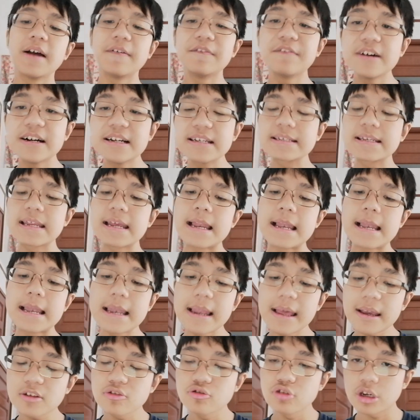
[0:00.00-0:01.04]
first
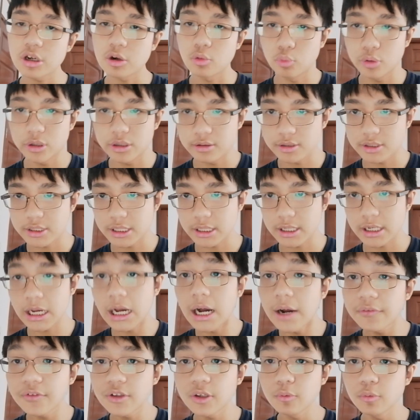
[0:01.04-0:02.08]
electric wheelchair
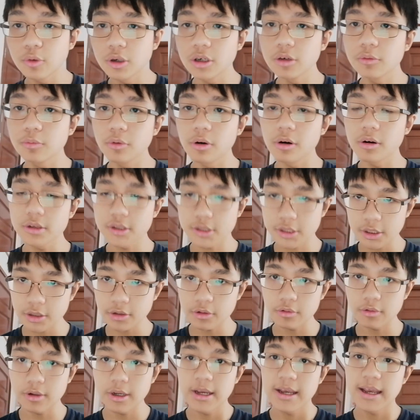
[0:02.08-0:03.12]
after World War
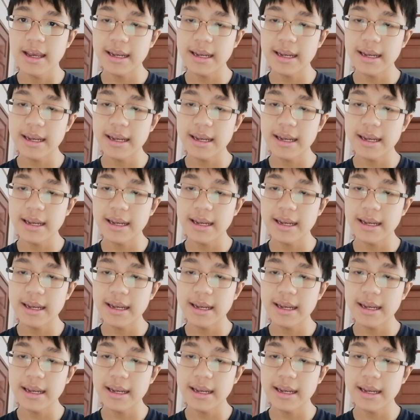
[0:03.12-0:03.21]
II,